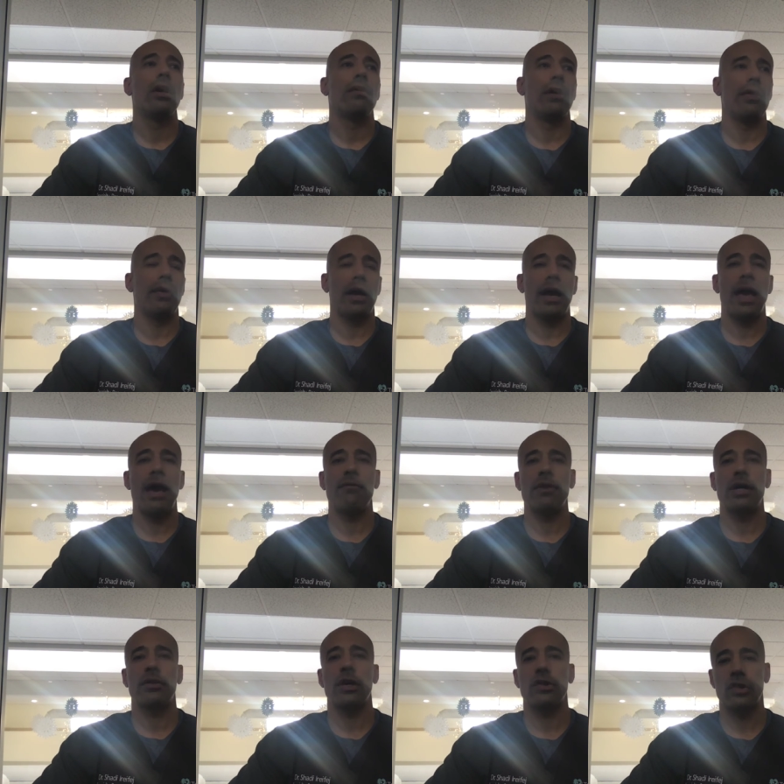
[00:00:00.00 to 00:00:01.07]
anything I have
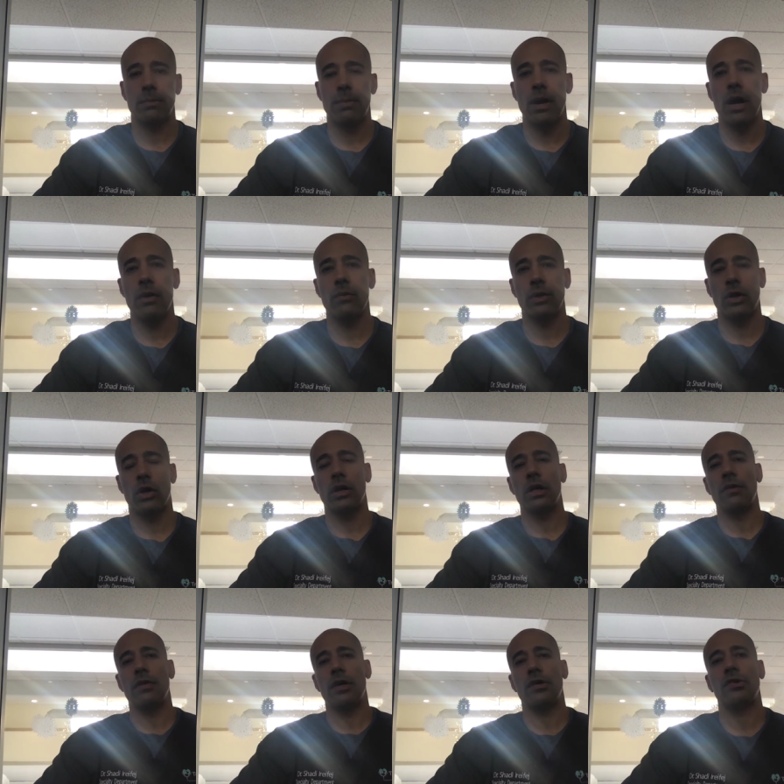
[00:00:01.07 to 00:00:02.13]
not touched upon
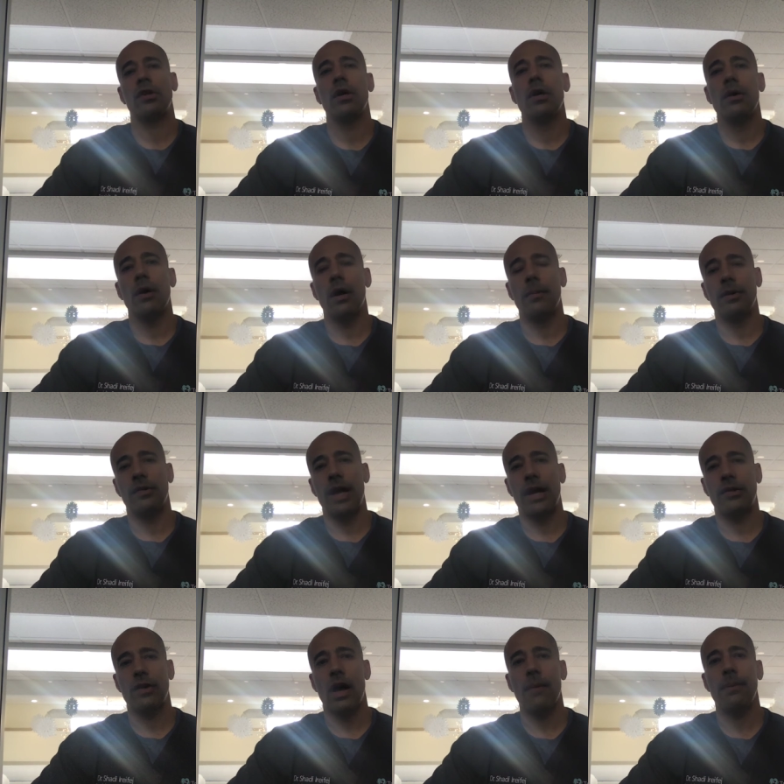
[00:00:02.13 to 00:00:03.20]
regarding this
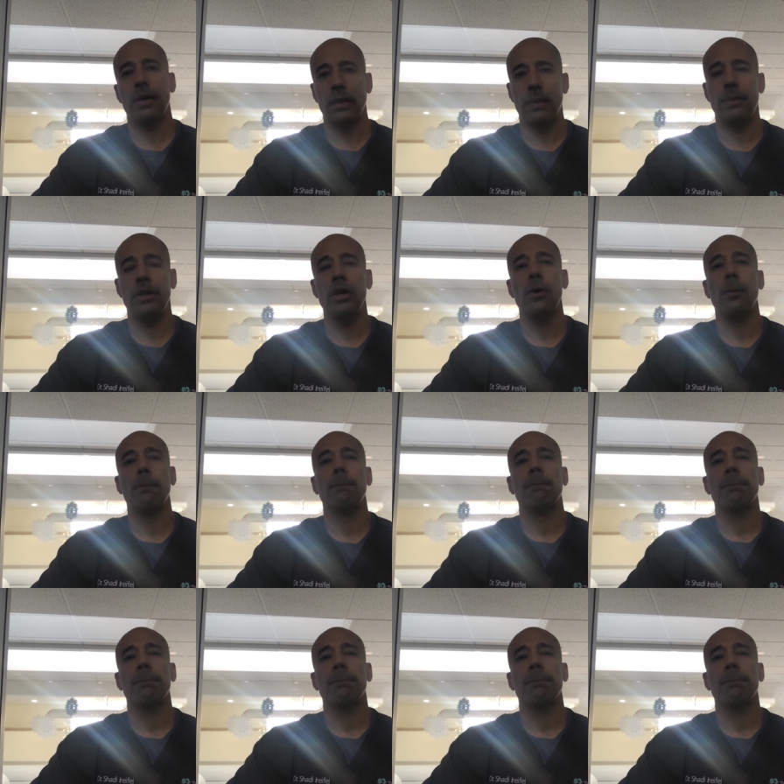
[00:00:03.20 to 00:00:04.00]
exact topic. Let me know.